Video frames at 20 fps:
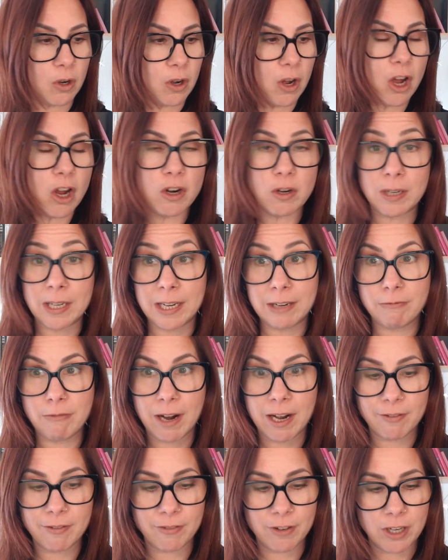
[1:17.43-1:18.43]
only
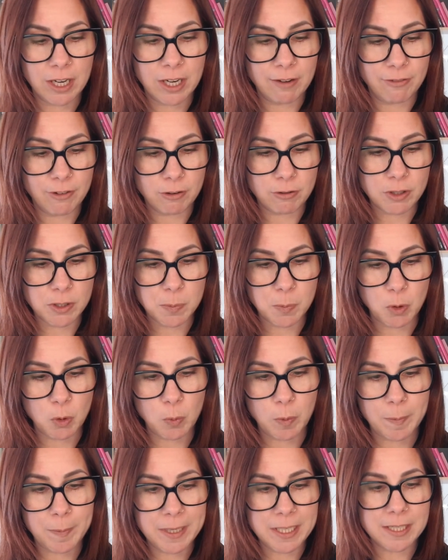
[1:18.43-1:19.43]
relevant if you're a small
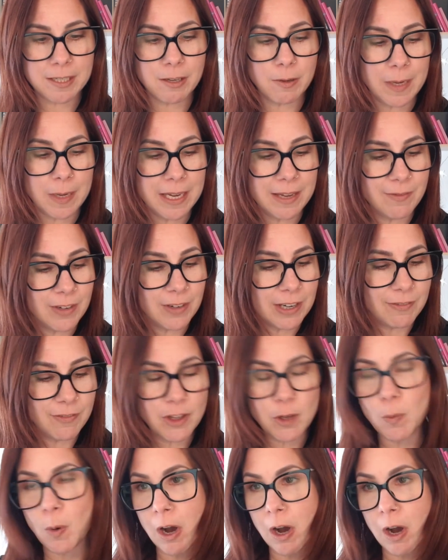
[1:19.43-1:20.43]
woman. So even
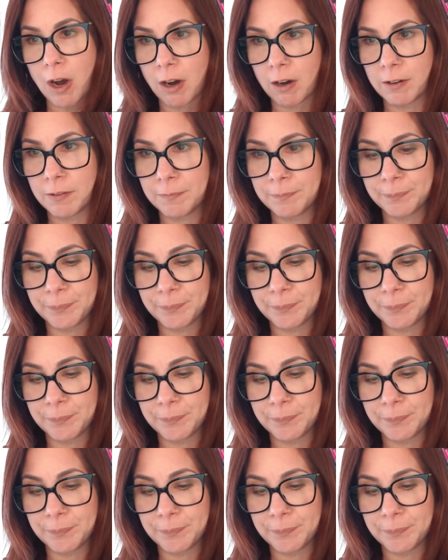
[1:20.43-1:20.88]
if you are